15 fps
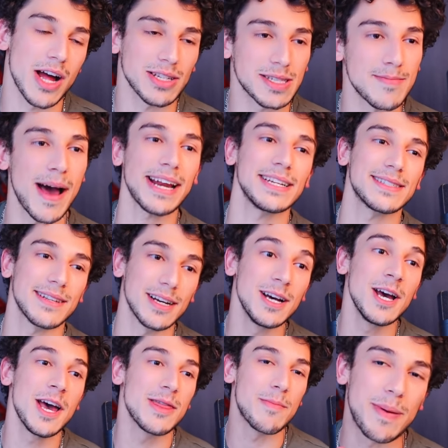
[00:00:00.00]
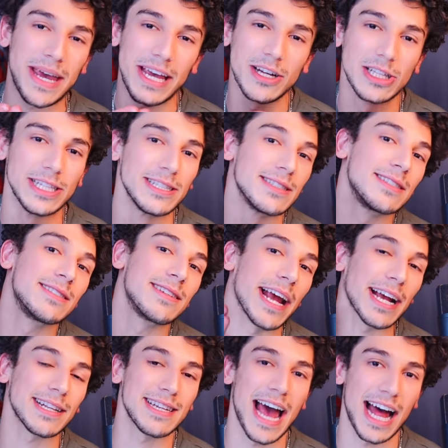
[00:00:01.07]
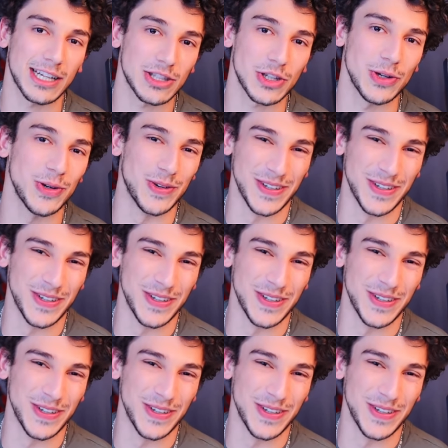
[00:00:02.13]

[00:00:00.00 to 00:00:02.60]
It's minus the peel and stick tattoo.